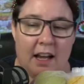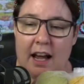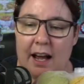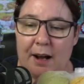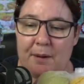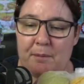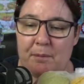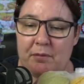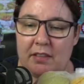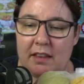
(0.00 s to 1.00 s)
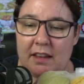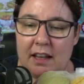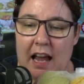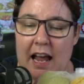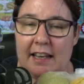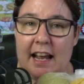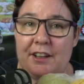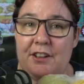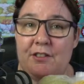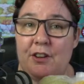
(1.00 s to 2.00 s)
And now
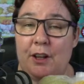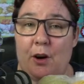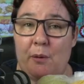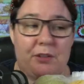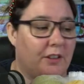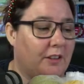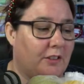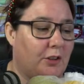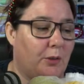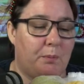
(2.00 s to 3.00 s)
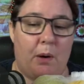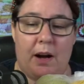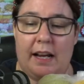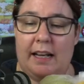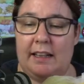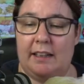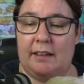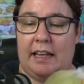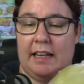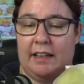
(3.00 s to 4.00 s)
you've got the option to buy
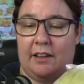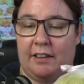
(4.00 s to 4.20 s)
it,